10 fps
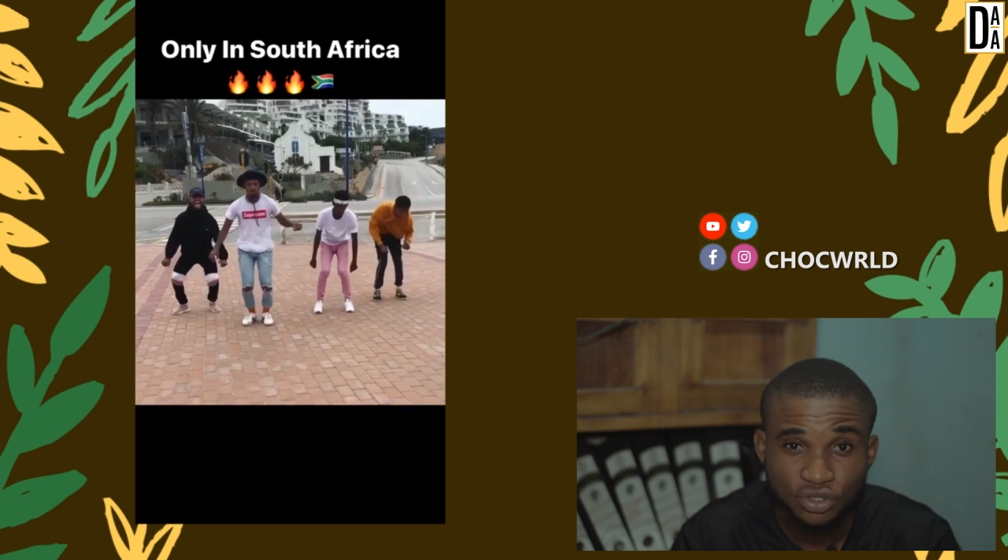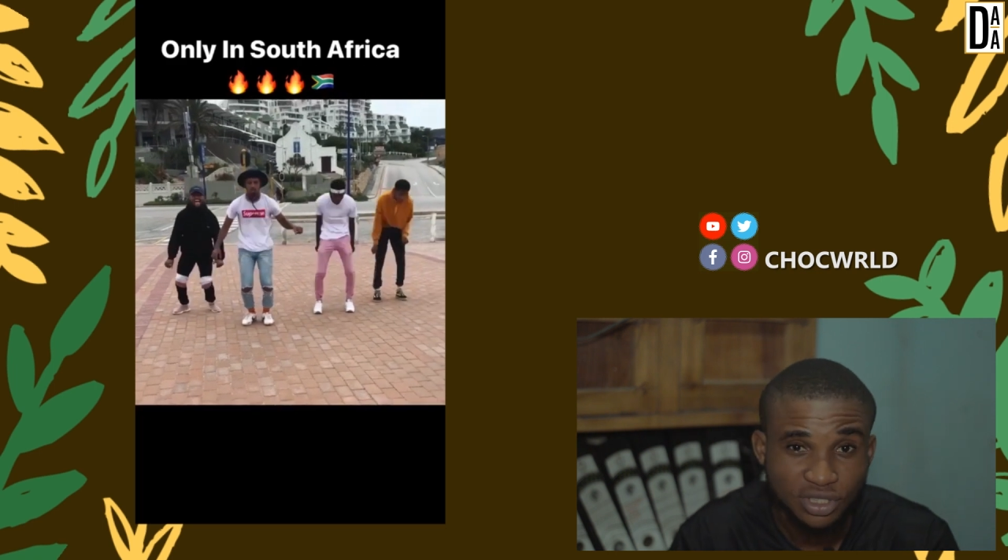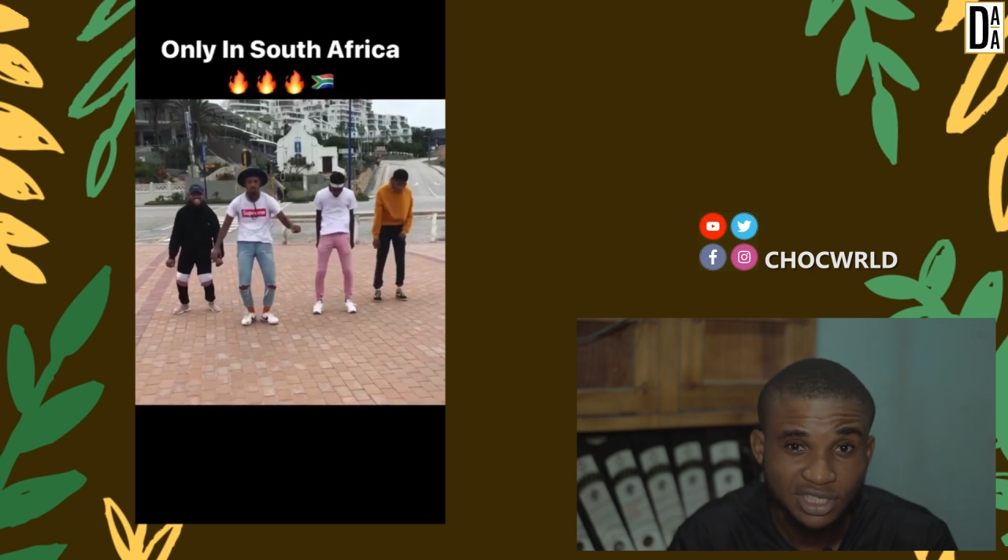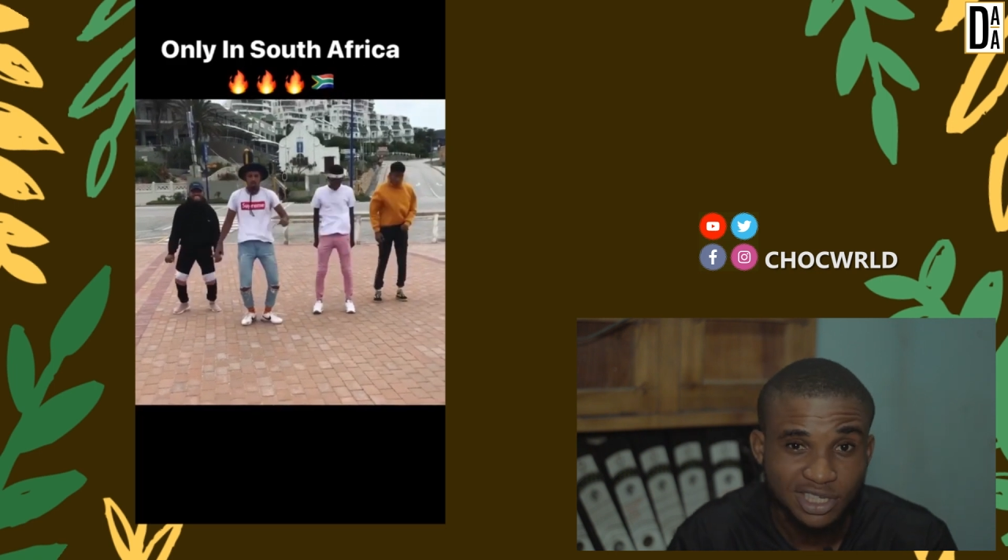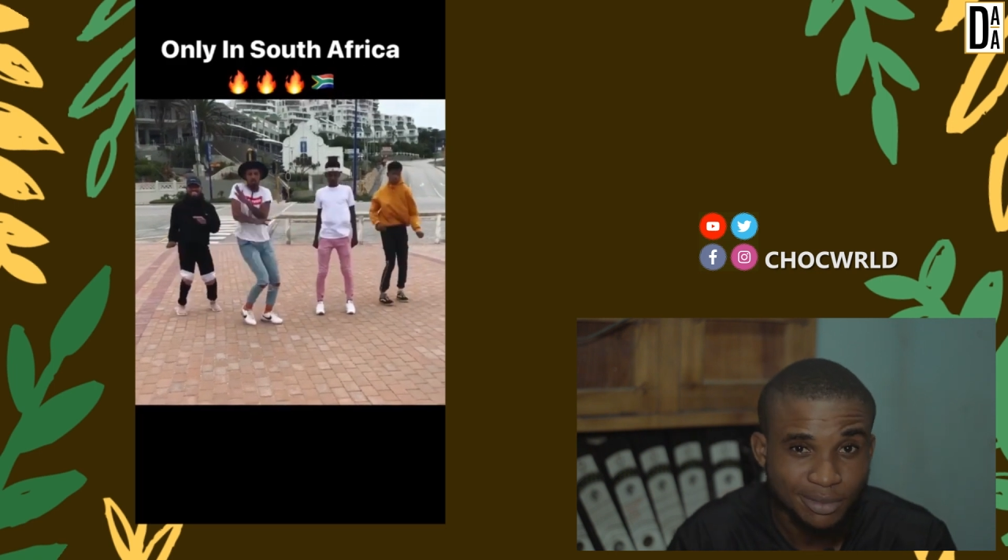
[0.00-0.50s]
you
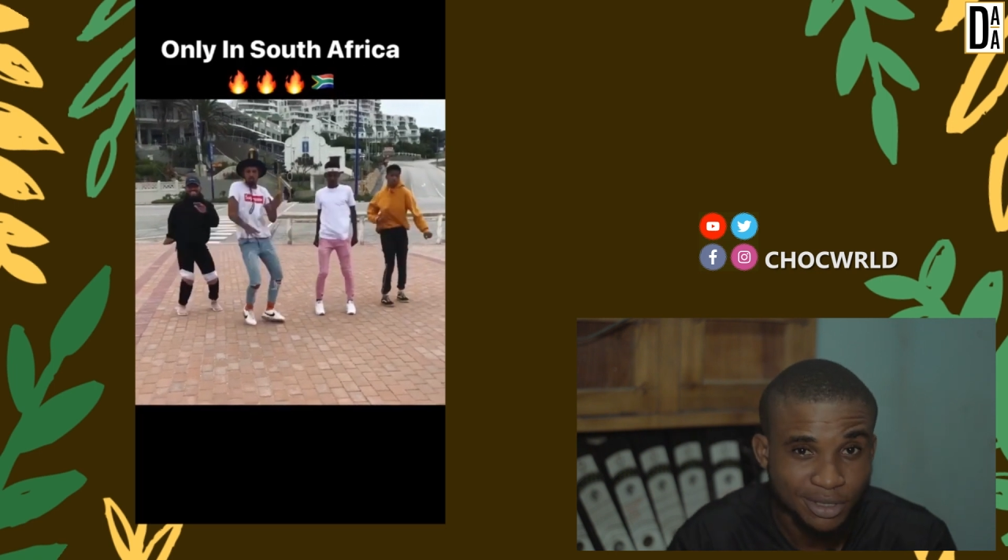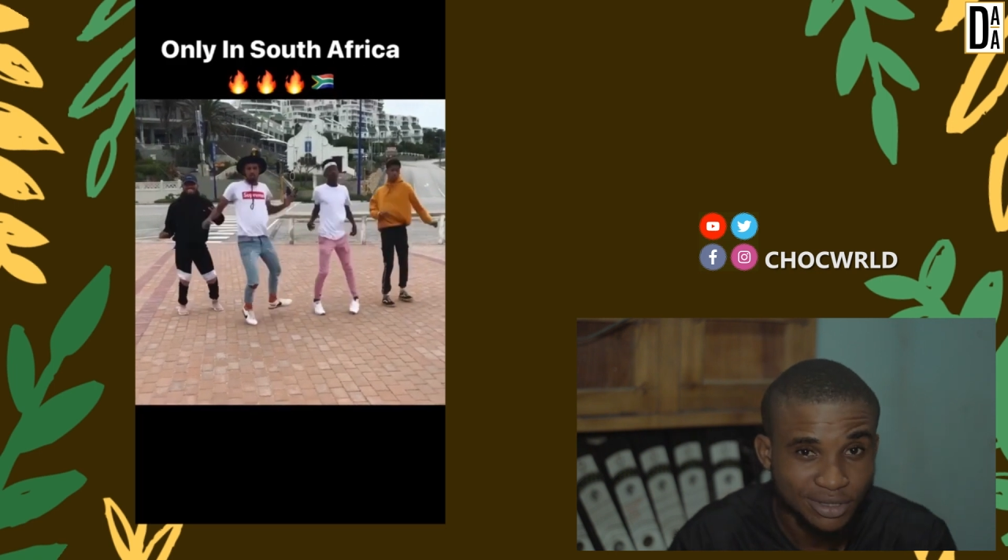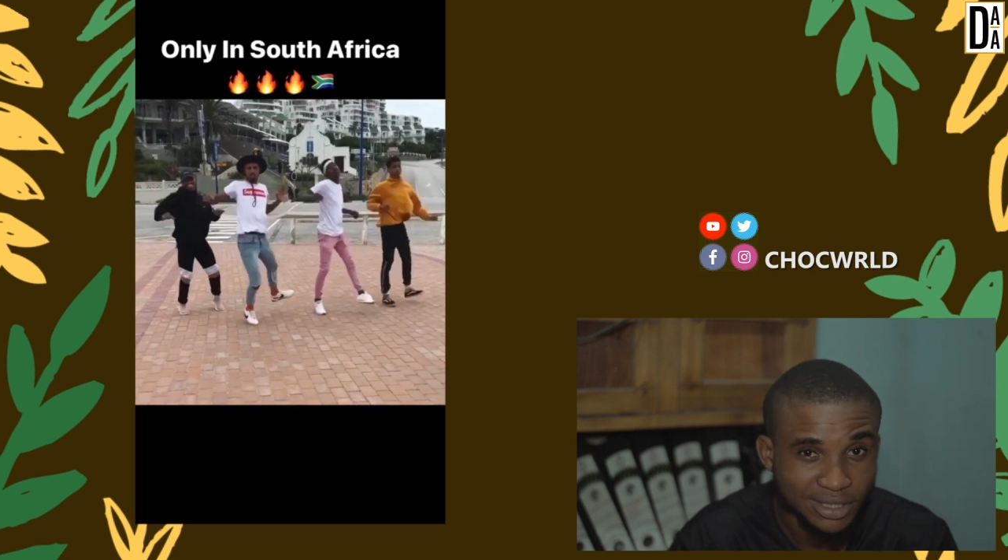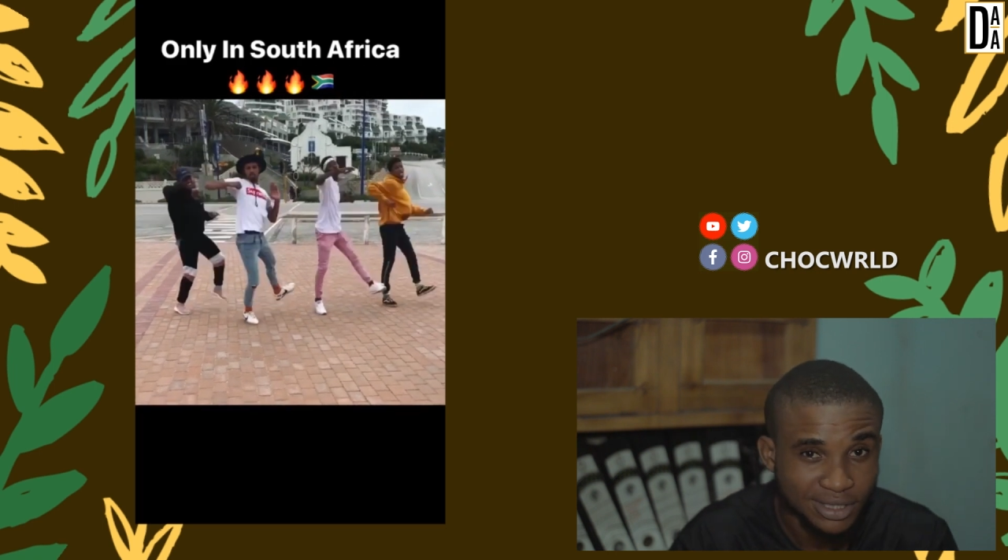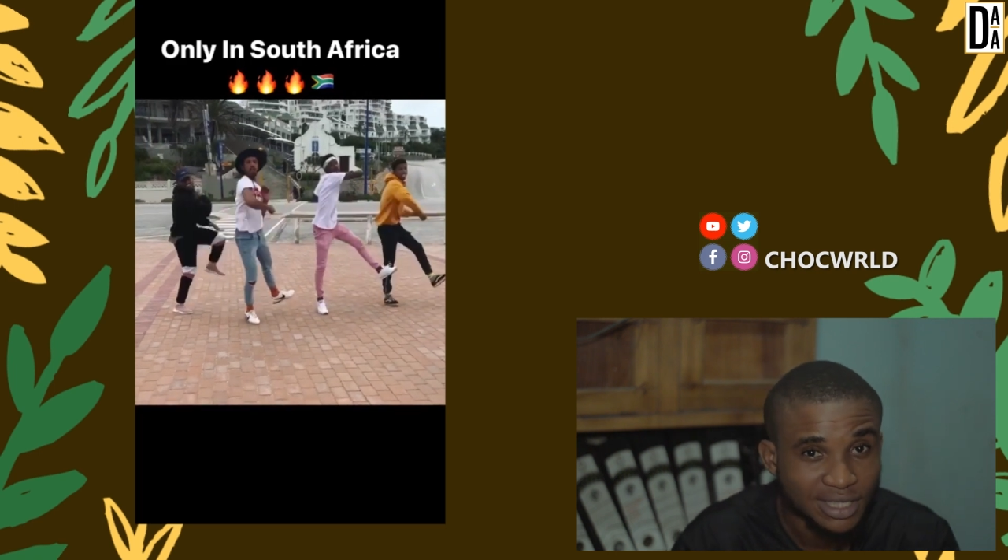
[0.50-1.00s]
think
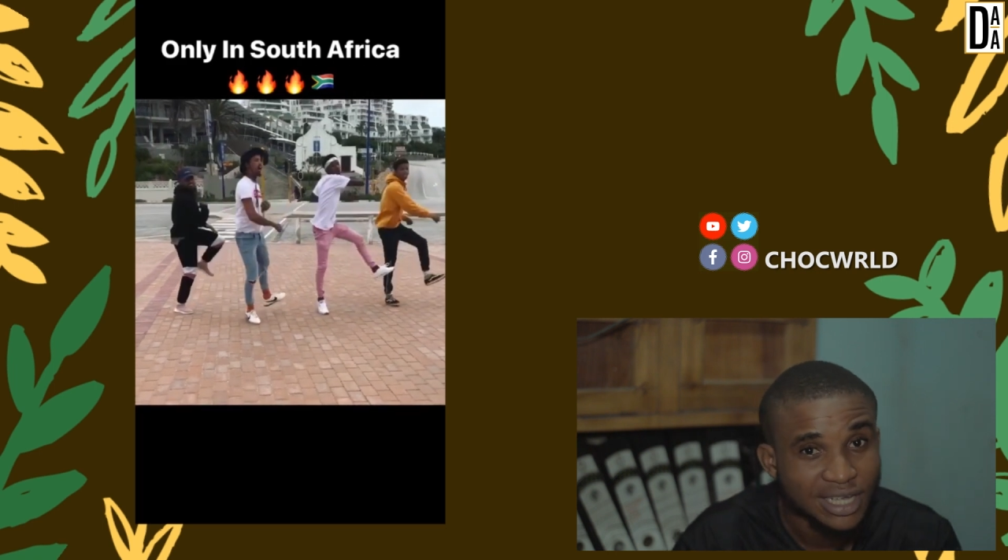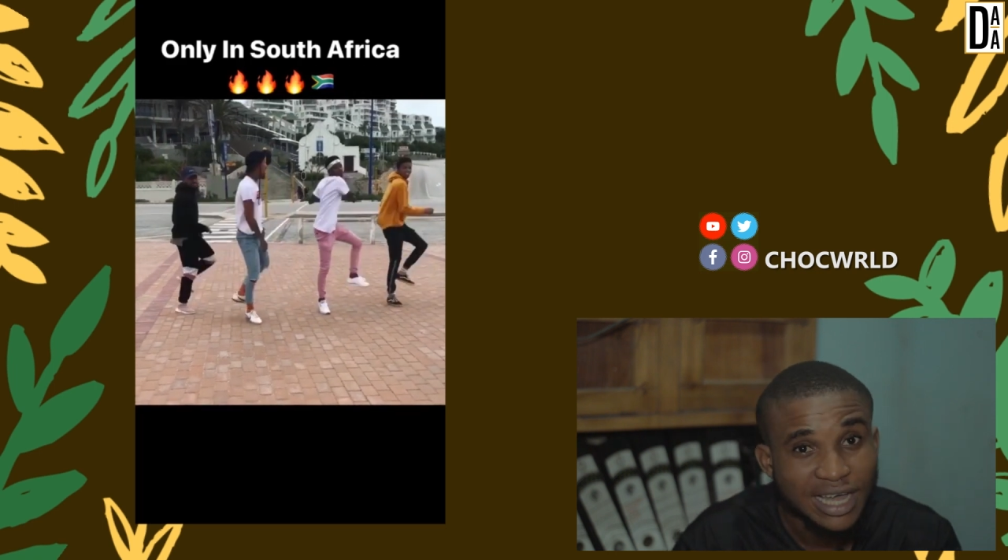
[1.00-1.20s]
about this